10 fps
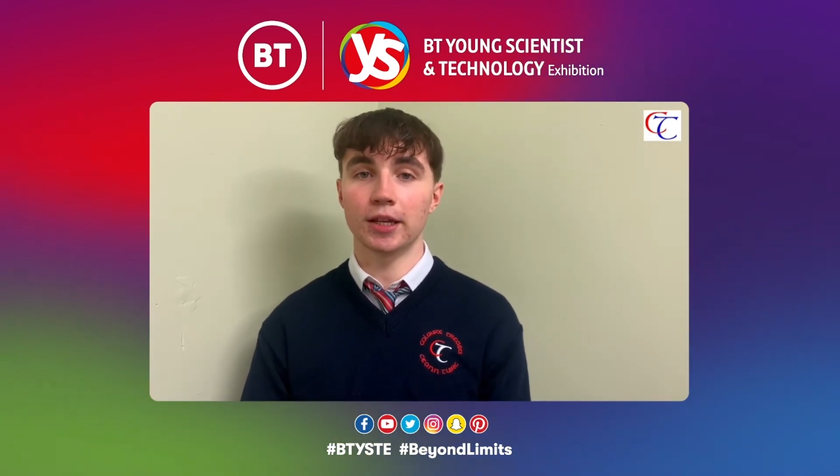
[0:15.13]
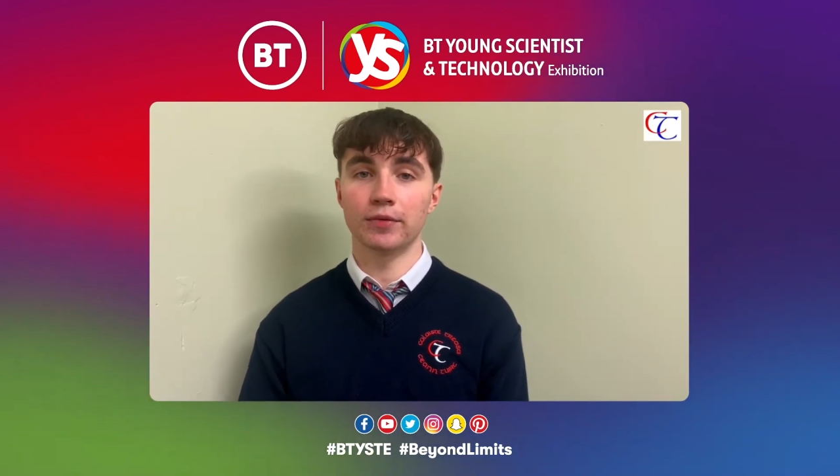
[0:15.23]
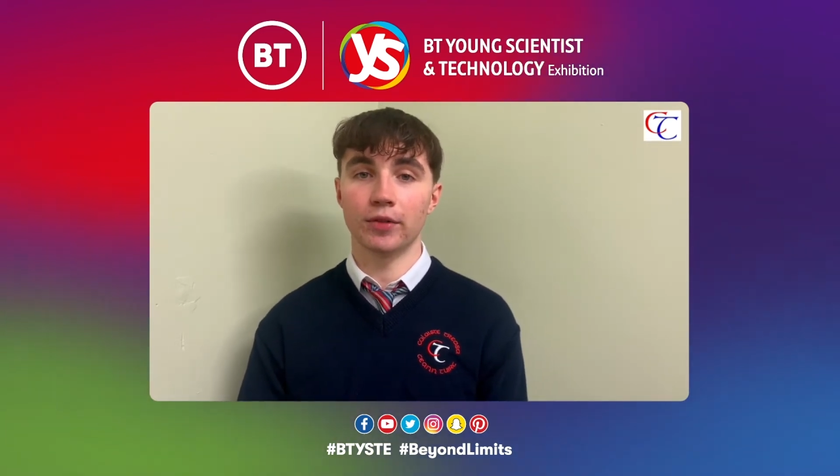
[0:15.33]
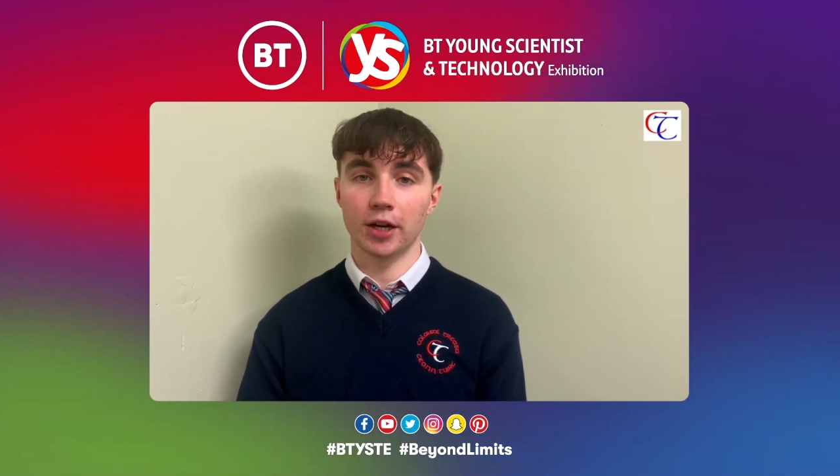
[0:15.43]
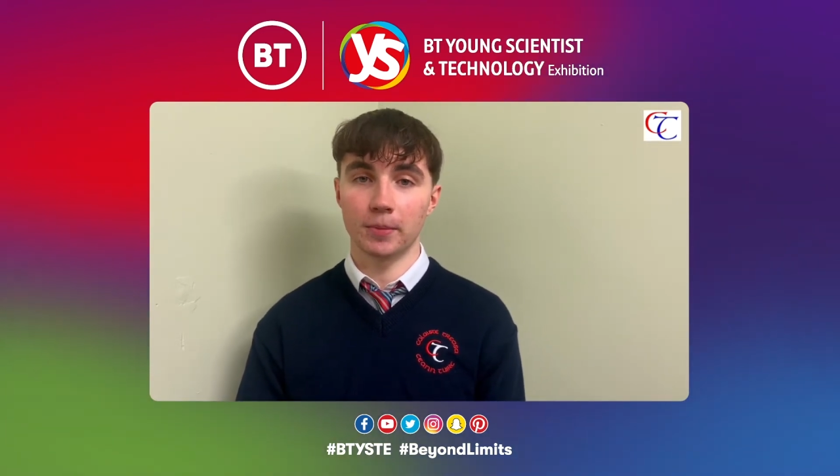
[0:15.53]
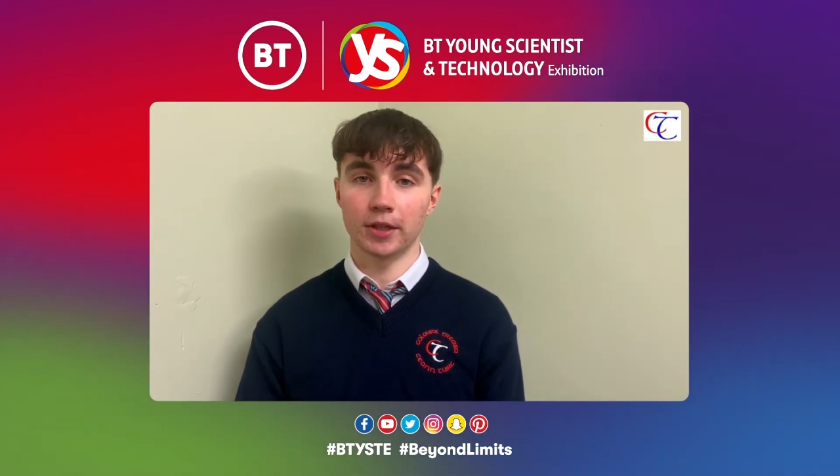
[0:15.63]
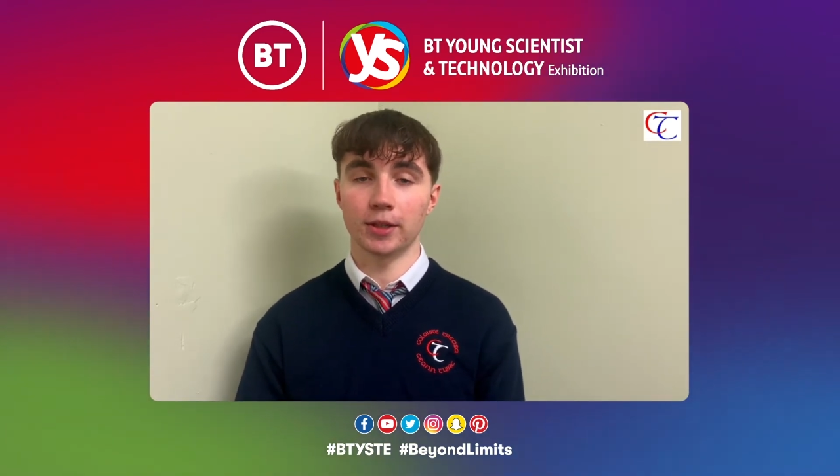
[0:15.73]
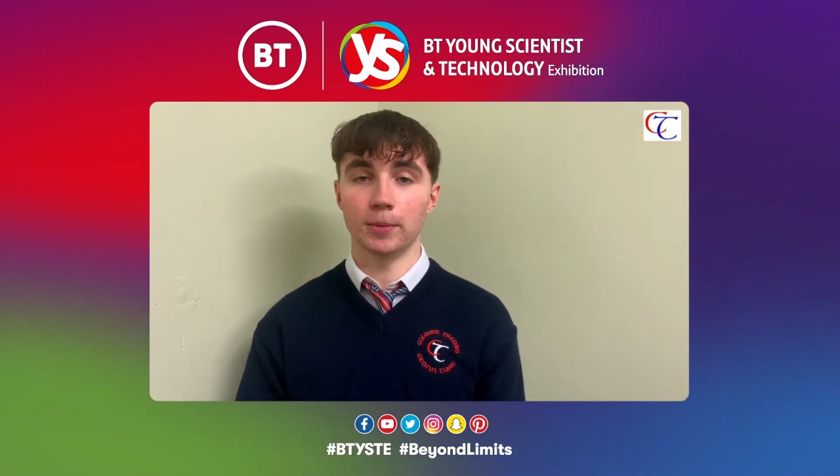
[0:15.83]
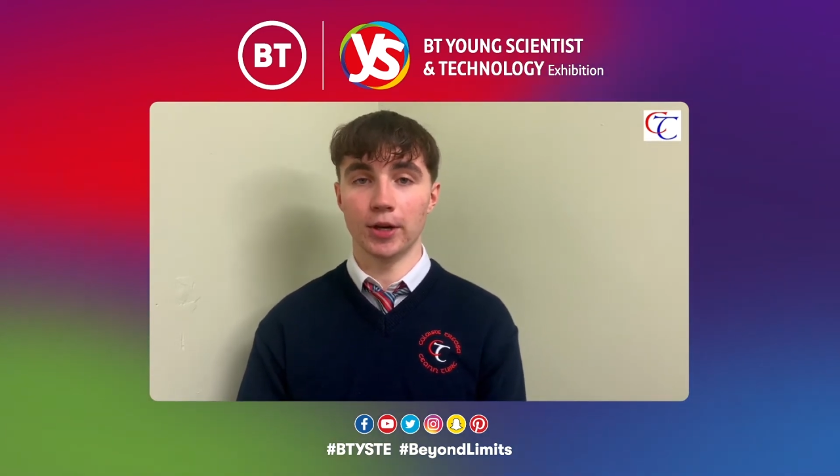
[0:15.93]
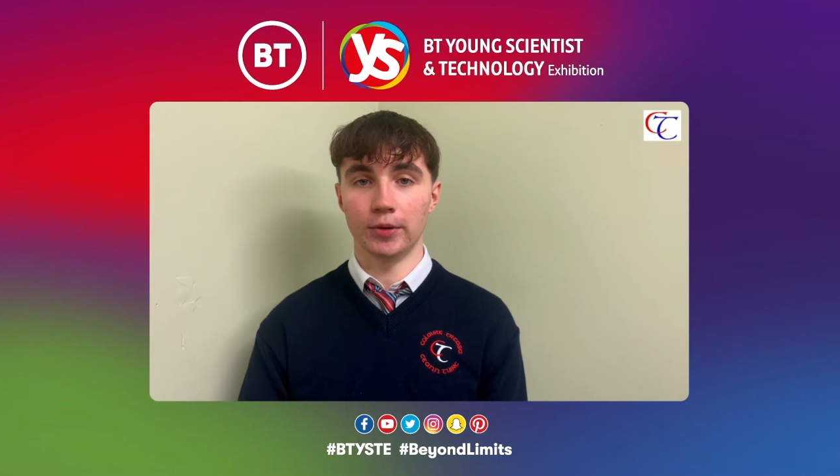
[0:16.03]

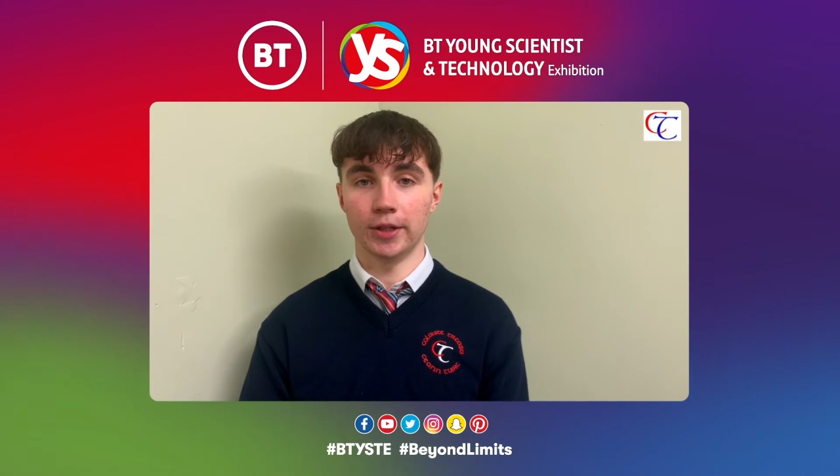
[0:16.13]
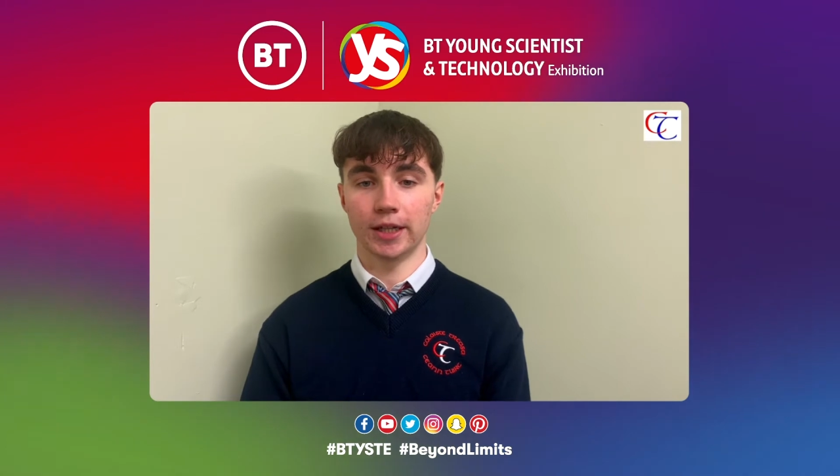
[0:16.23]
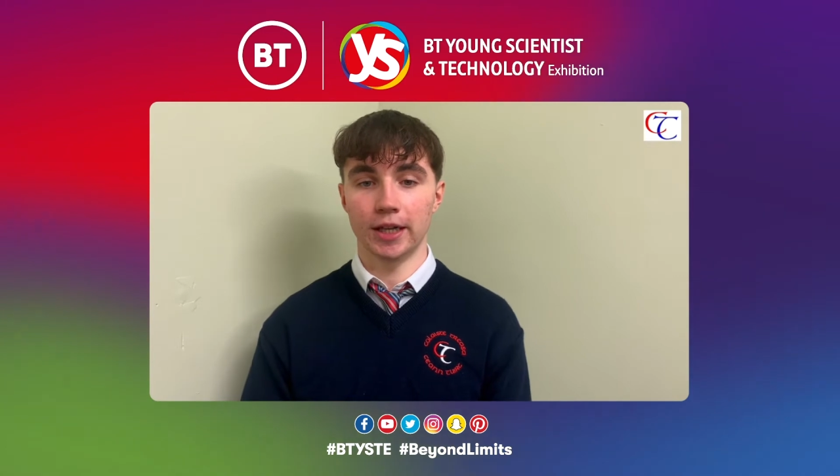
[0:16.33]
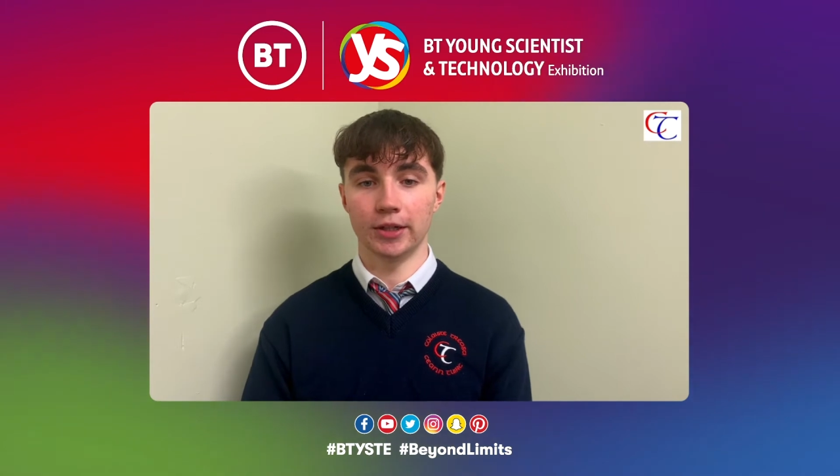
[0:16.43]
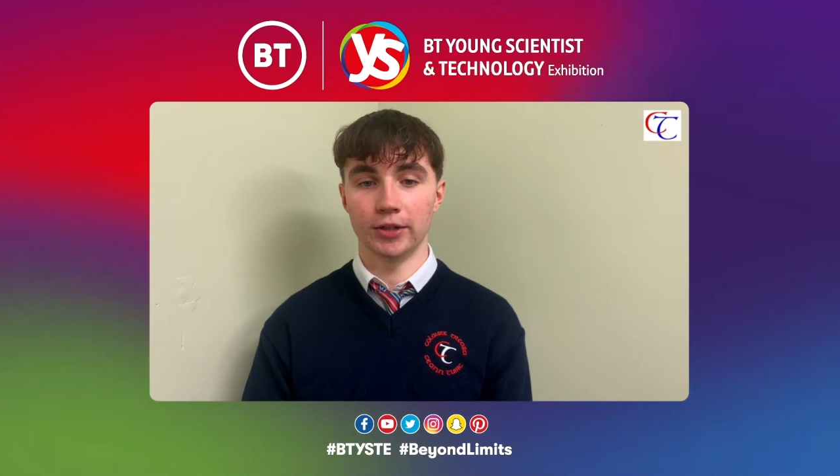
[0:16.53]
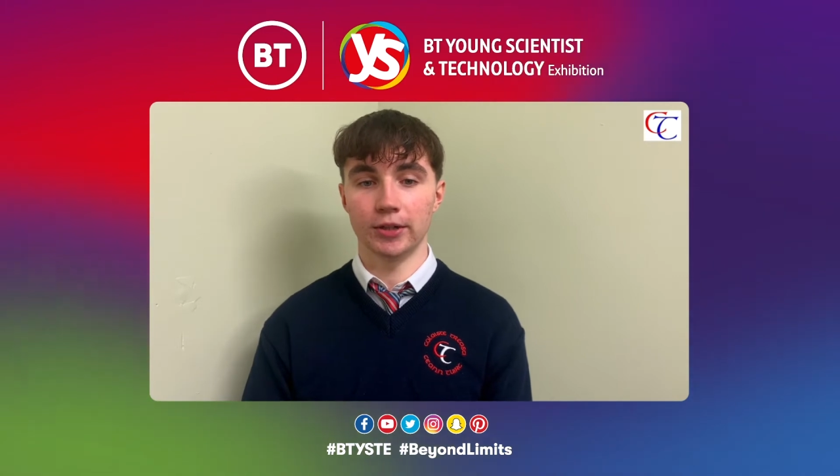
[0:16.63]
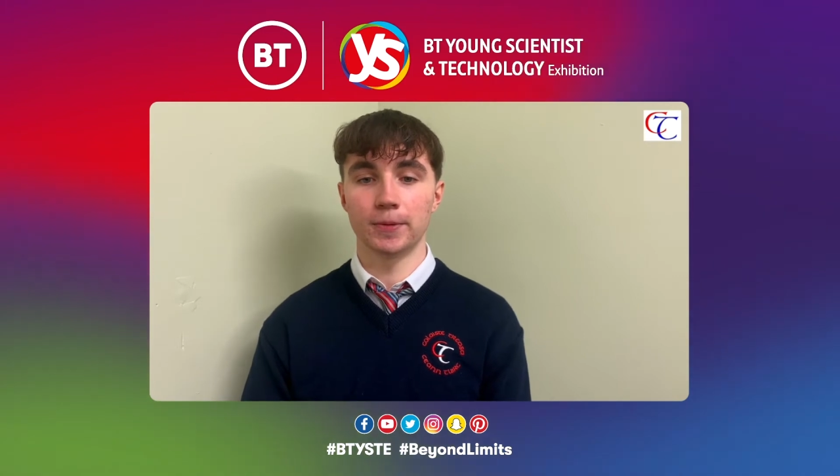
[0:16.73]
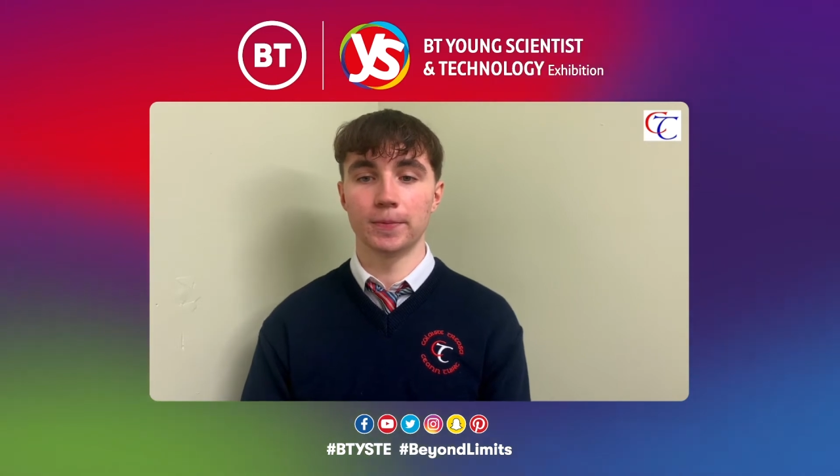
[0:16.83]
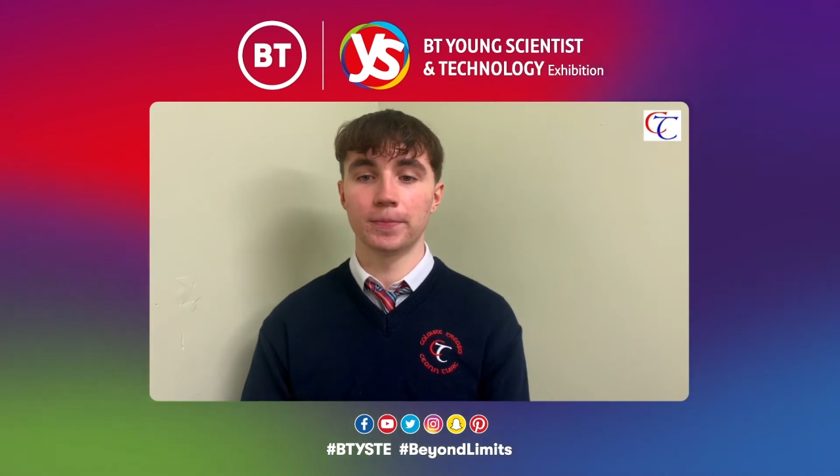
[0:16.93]
Environmental Bioindicators.